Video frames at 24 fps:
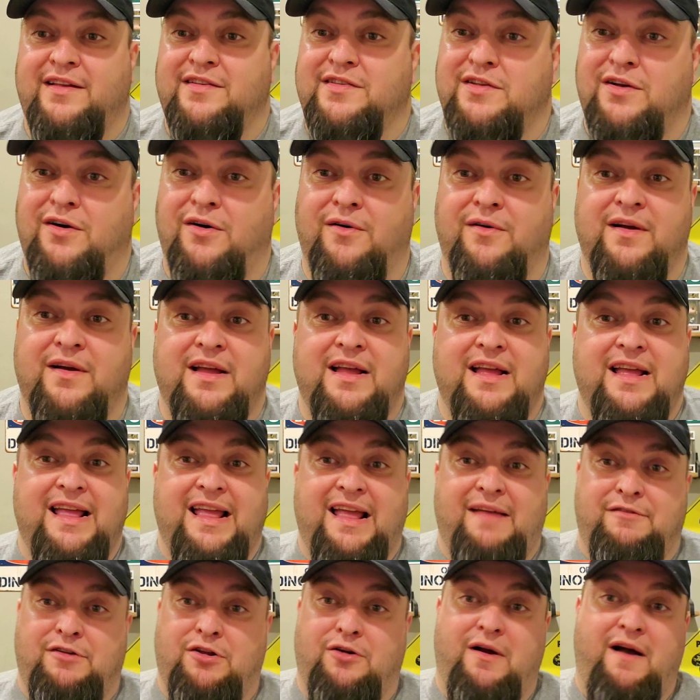So
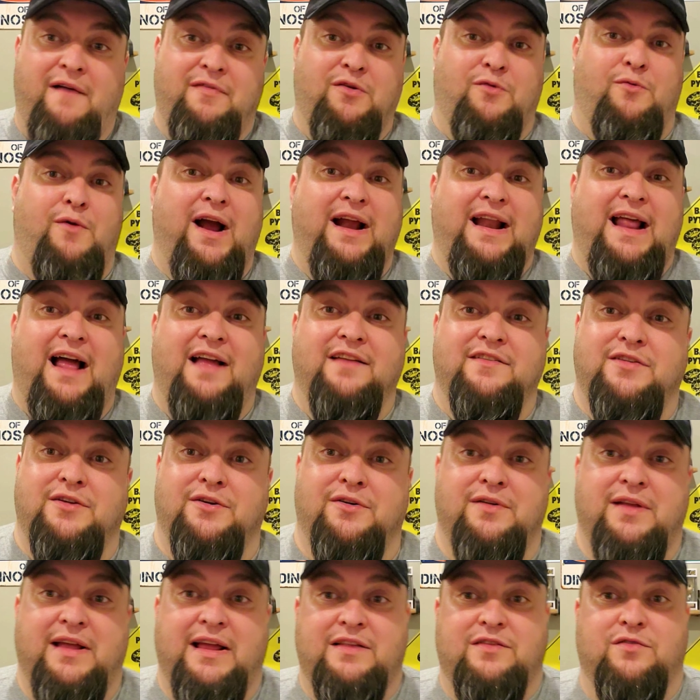if you don't have the right
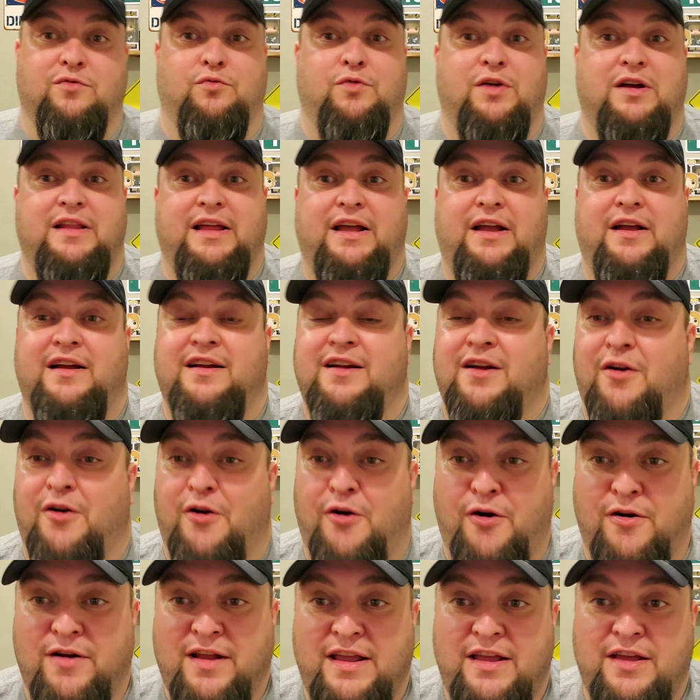attitude, it's really
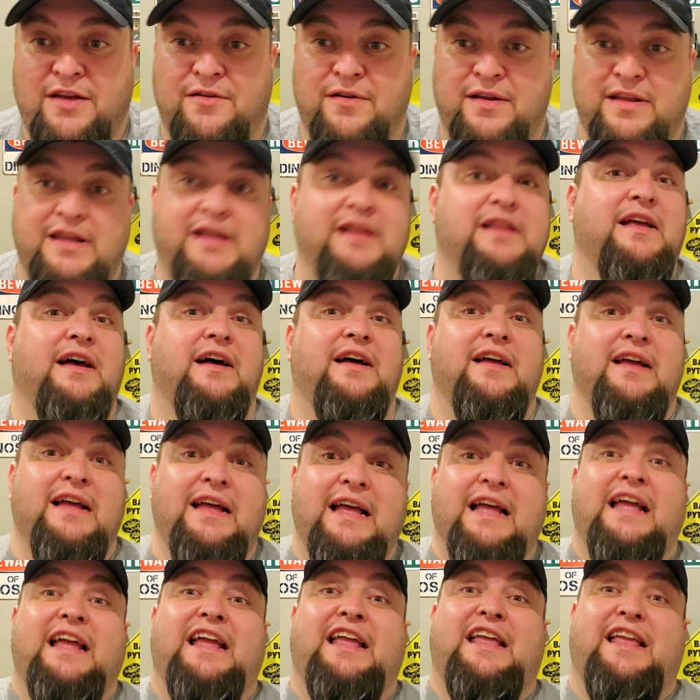hurting you. You need to
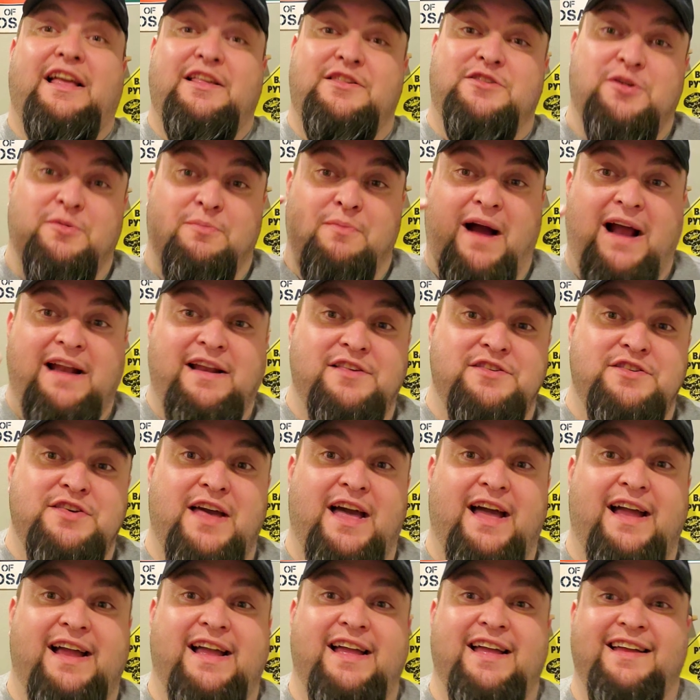get your mind in
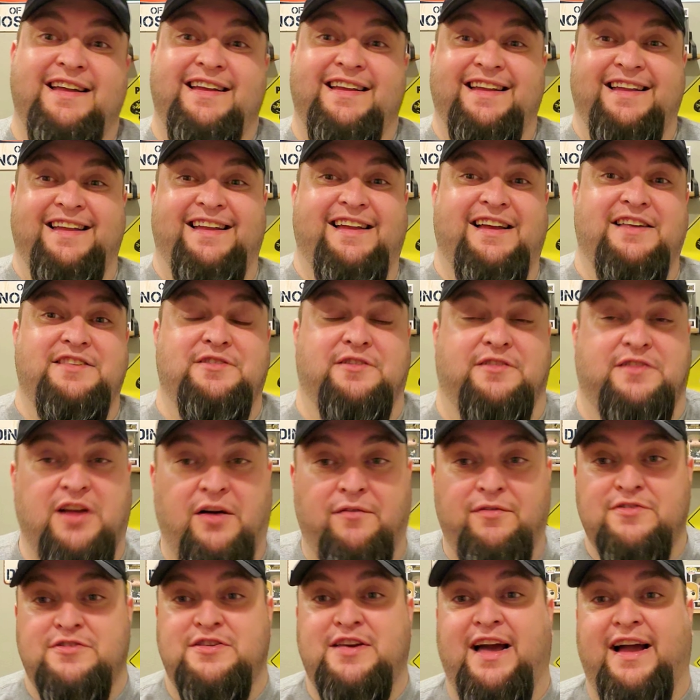check, get
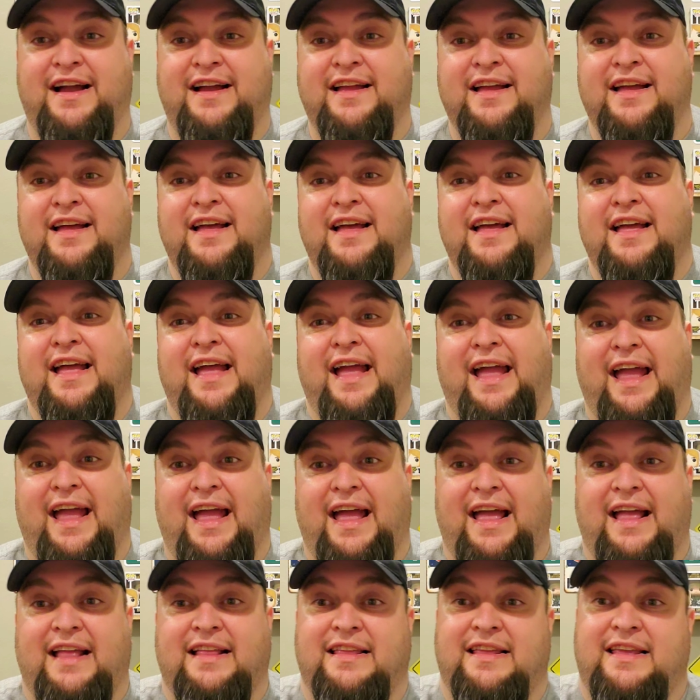yourself in check,
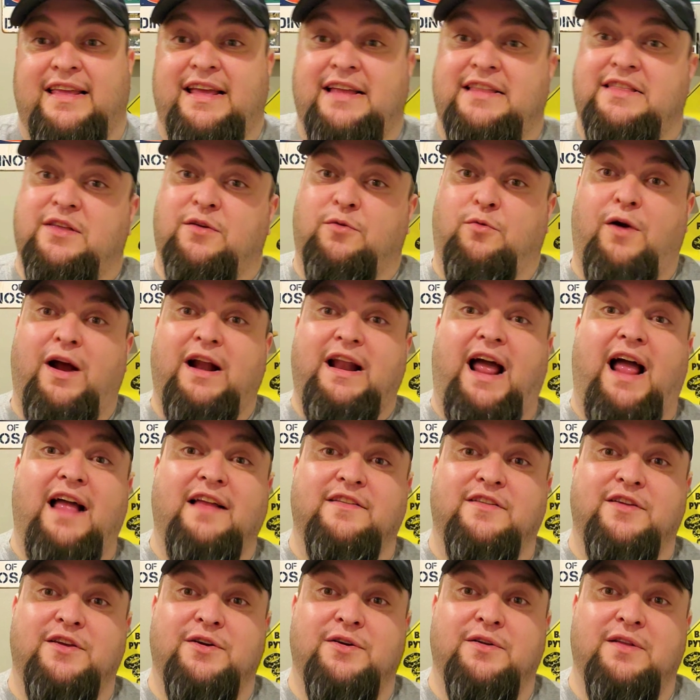and get the right
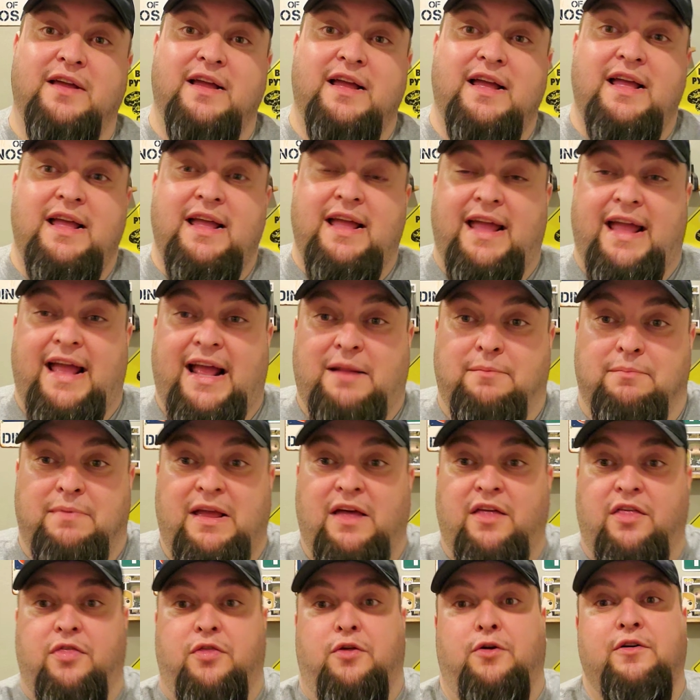attitude and be
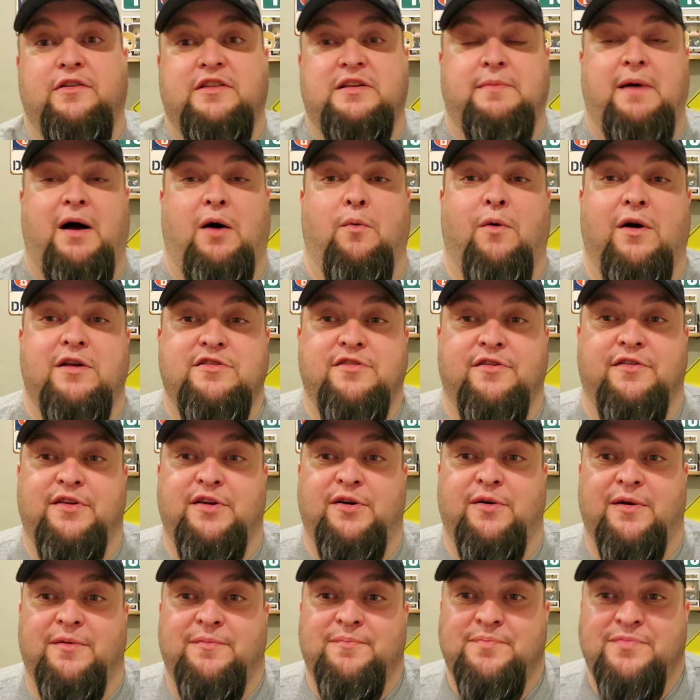enthused about what you're
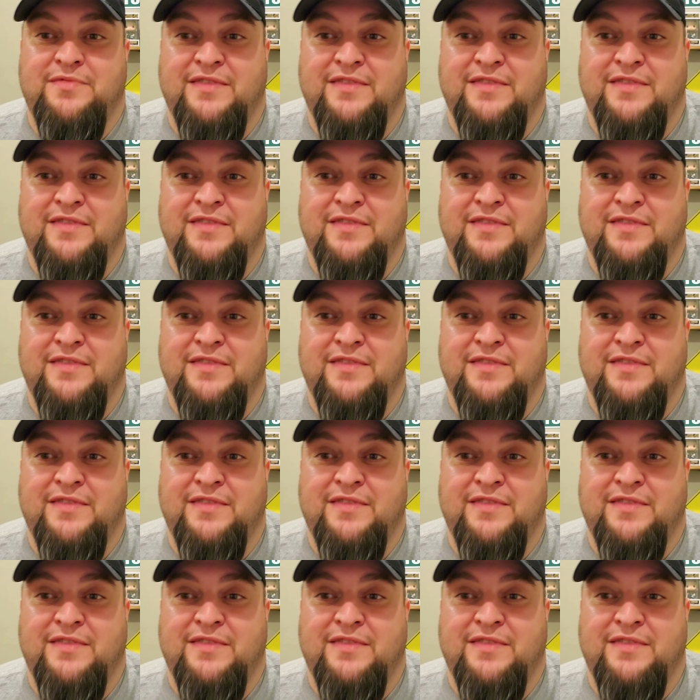doing.